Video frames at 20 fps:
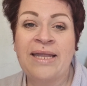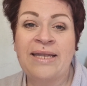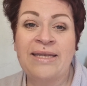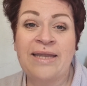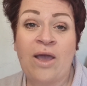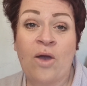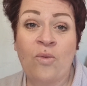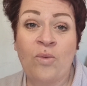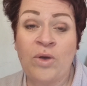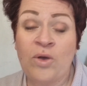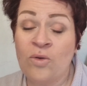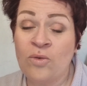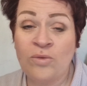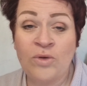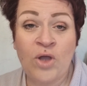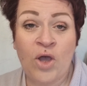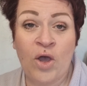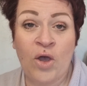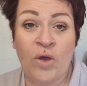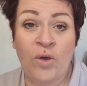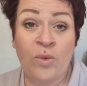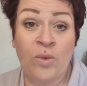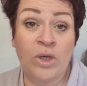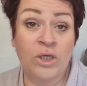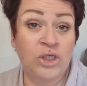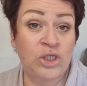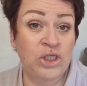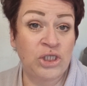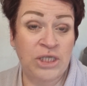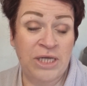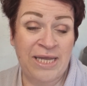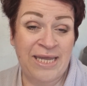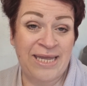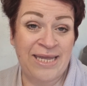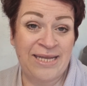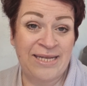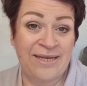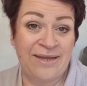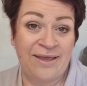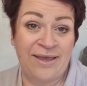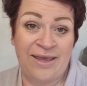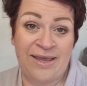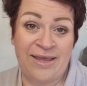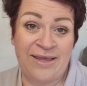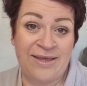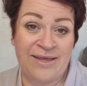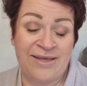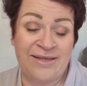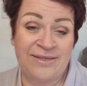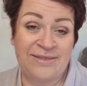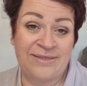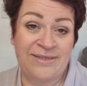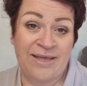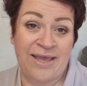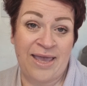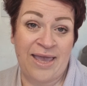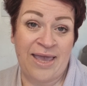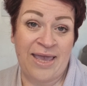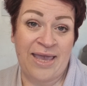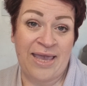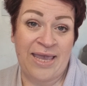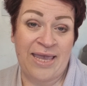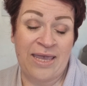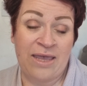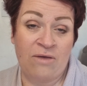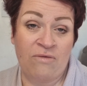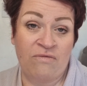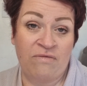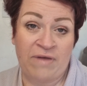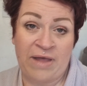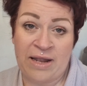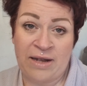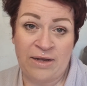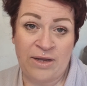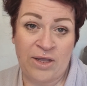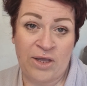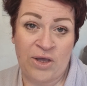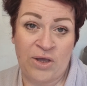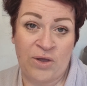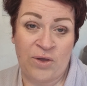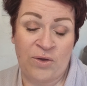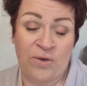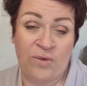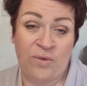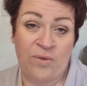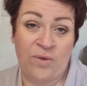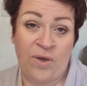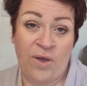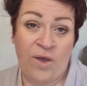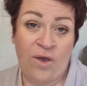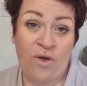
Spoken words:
Now, we all know Sheen is a value